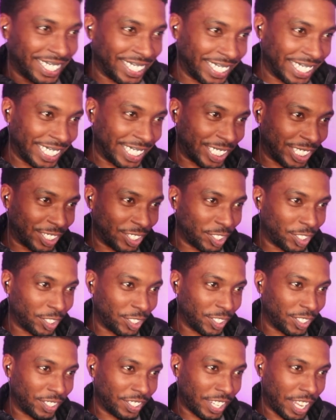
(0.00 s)

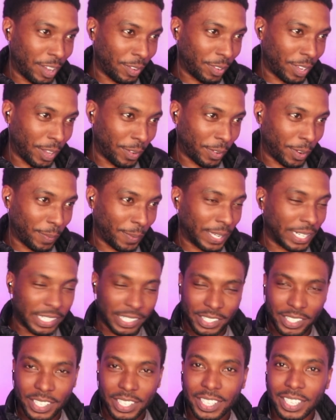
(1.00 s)
YesJulz, I, would
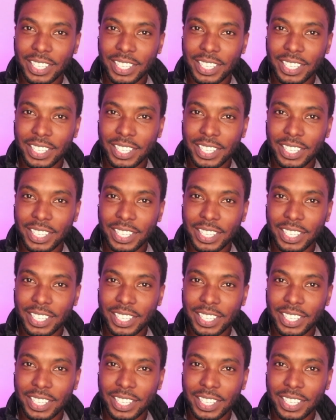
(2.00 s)
imagine.